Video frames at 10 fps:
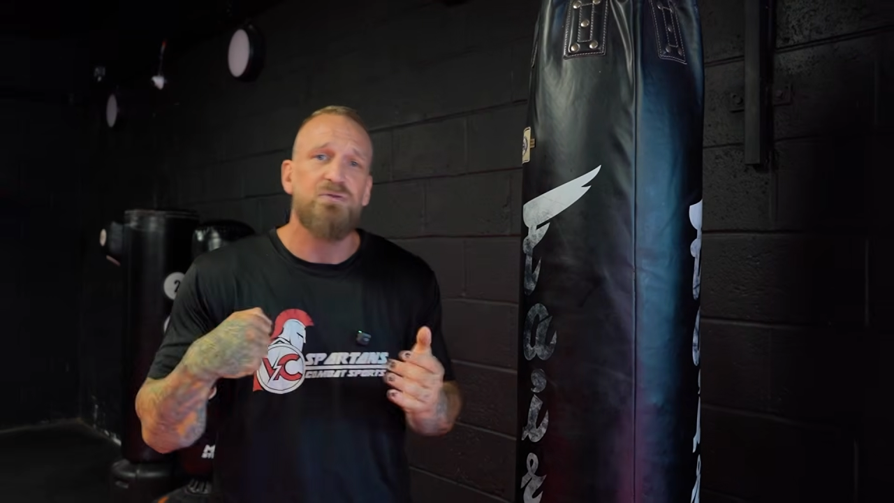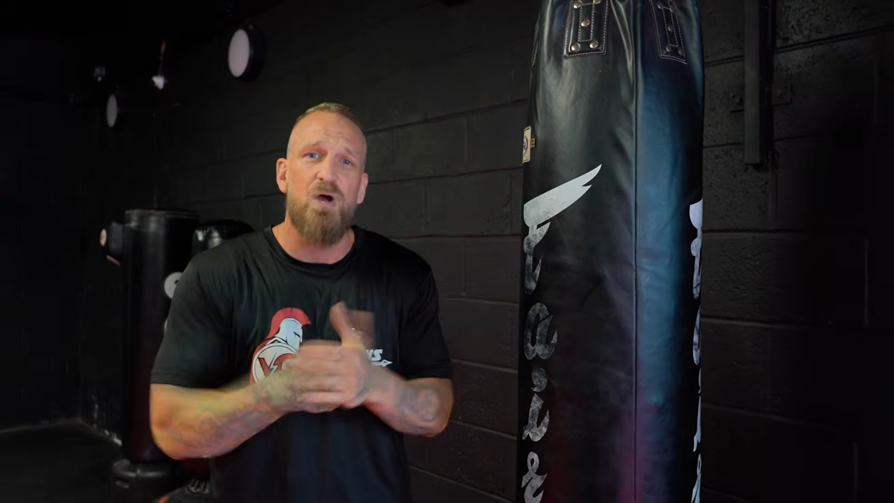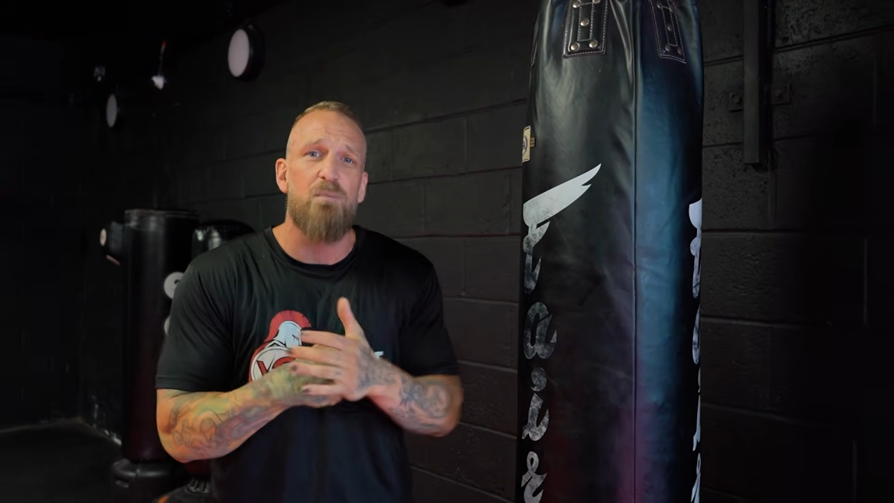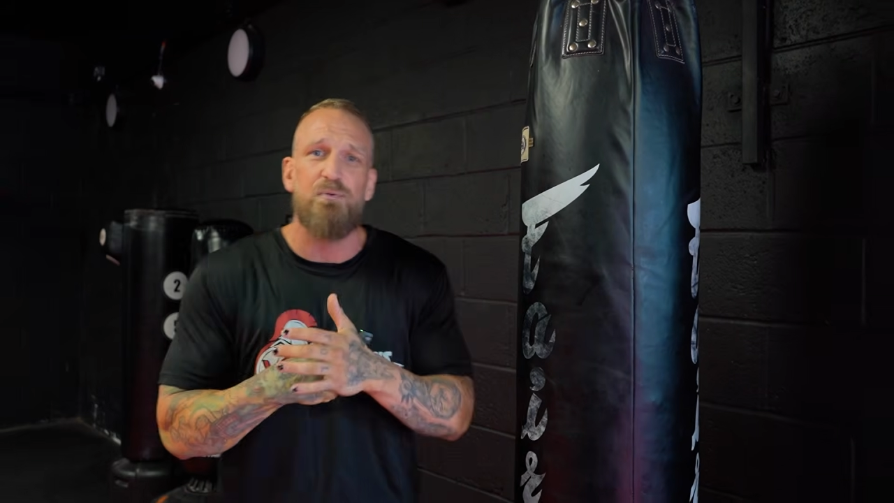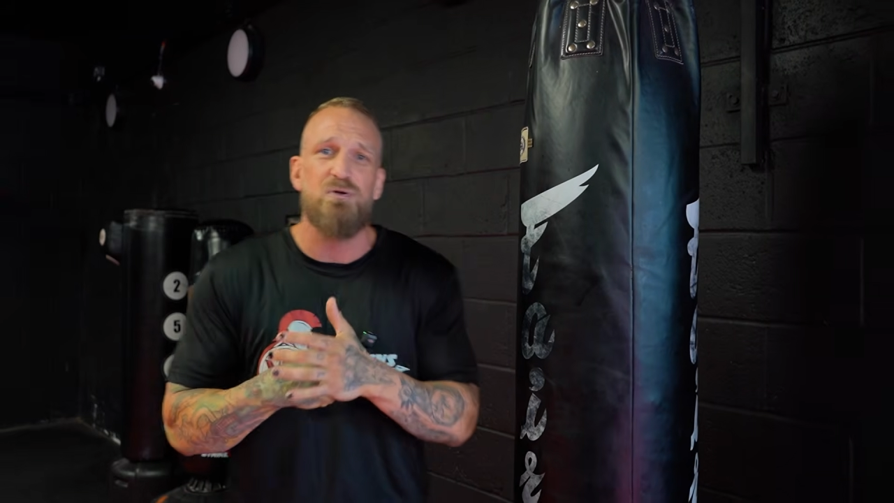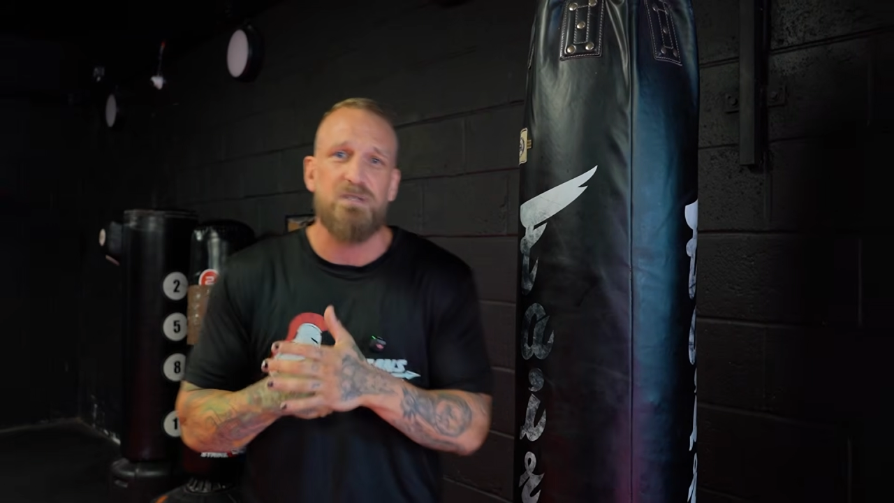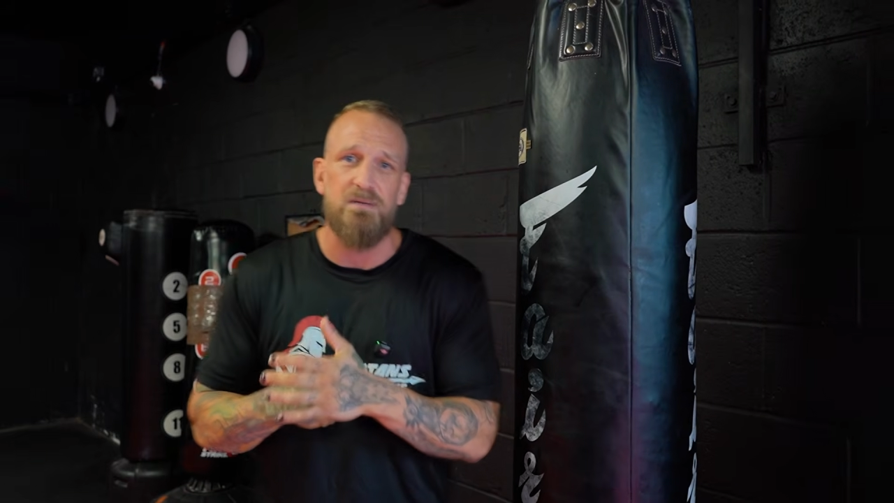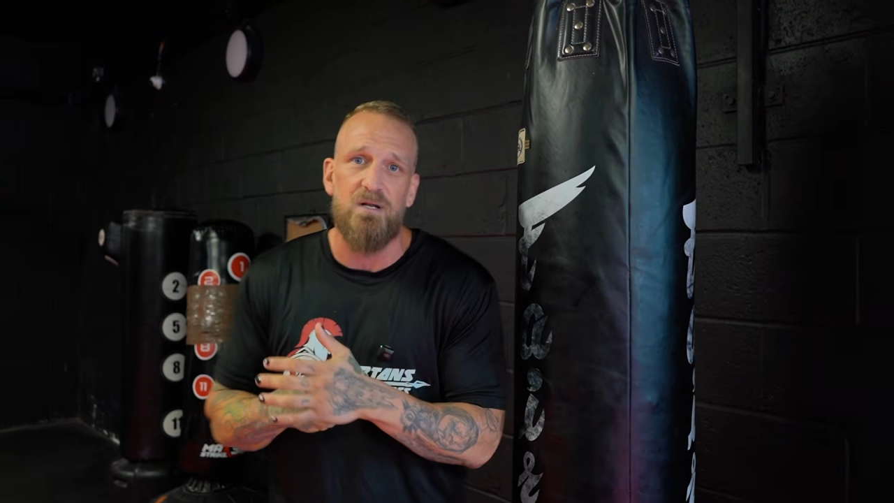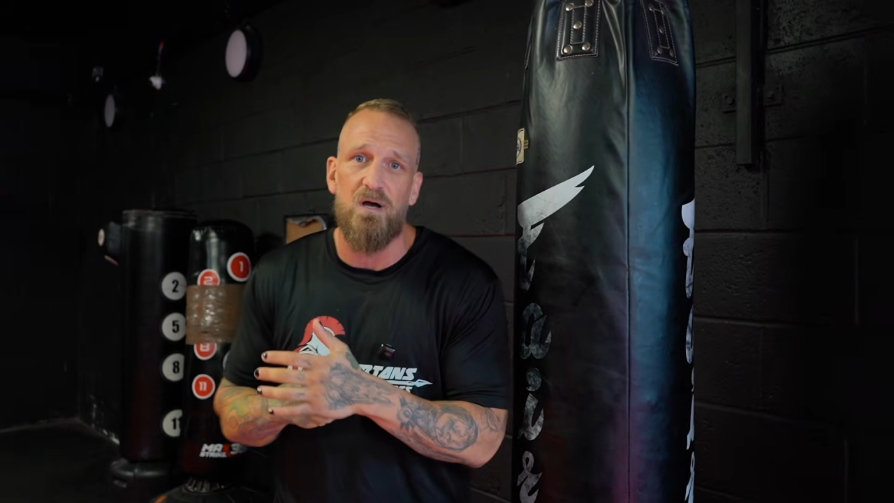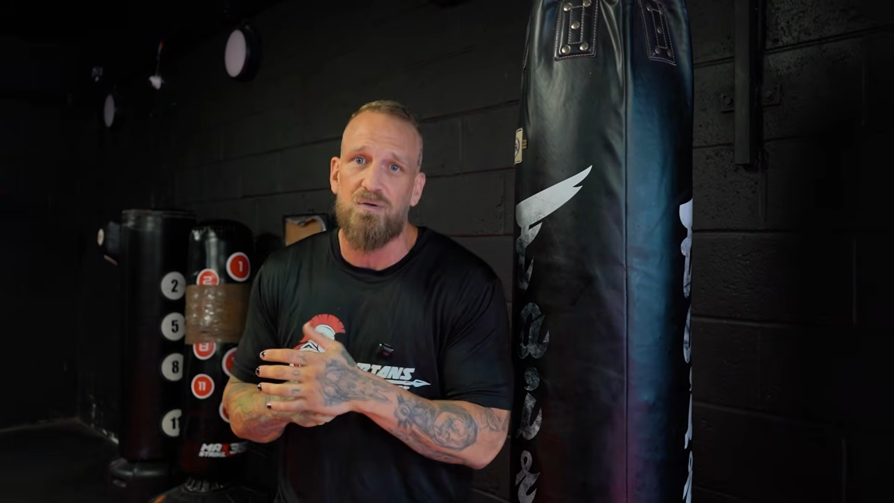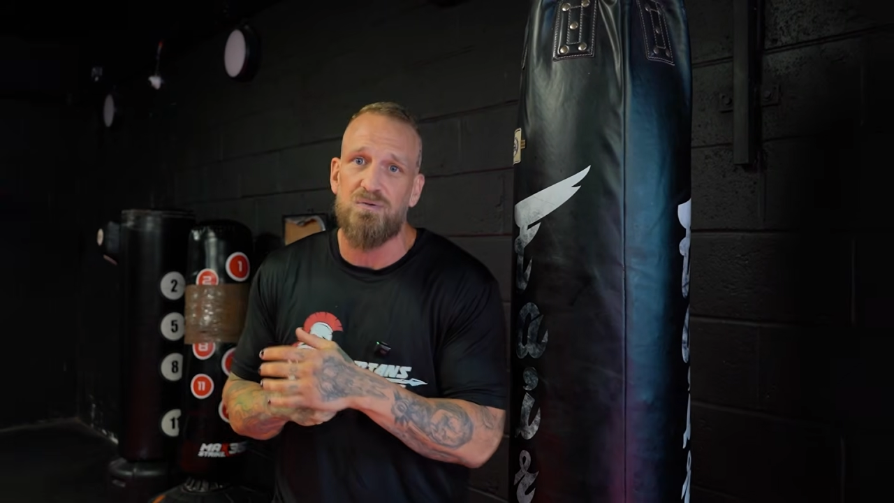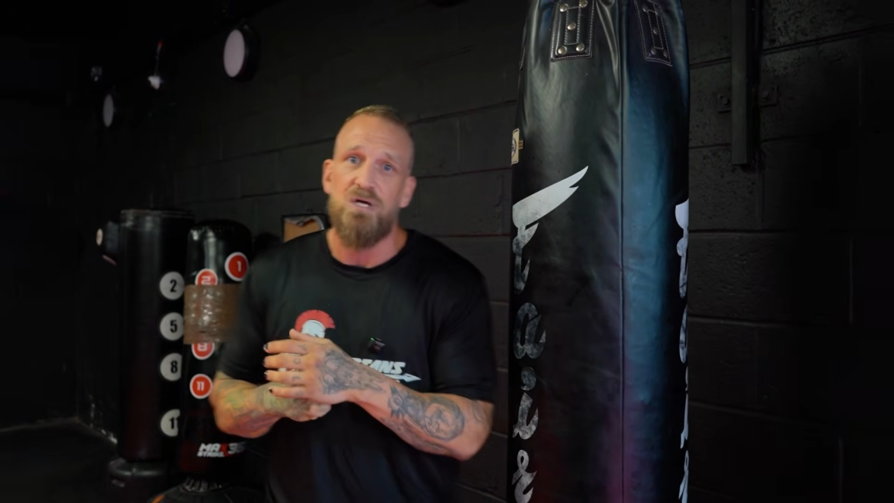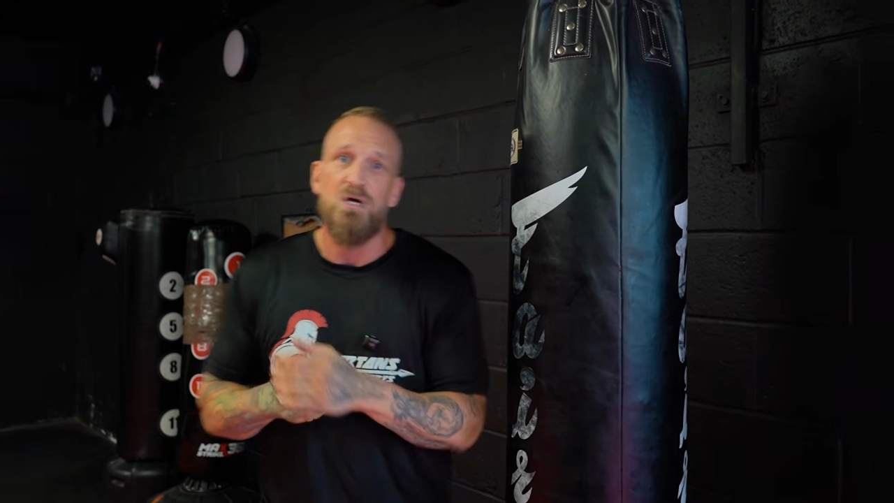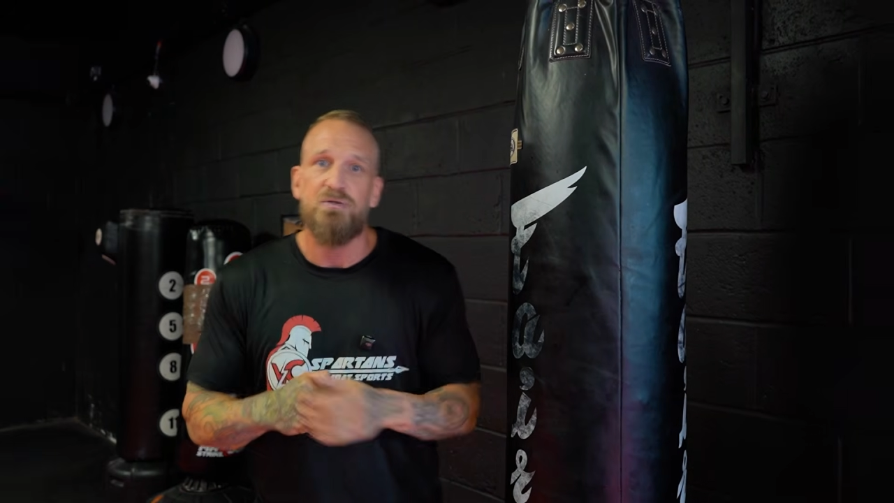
Don't bruise up your knuckles.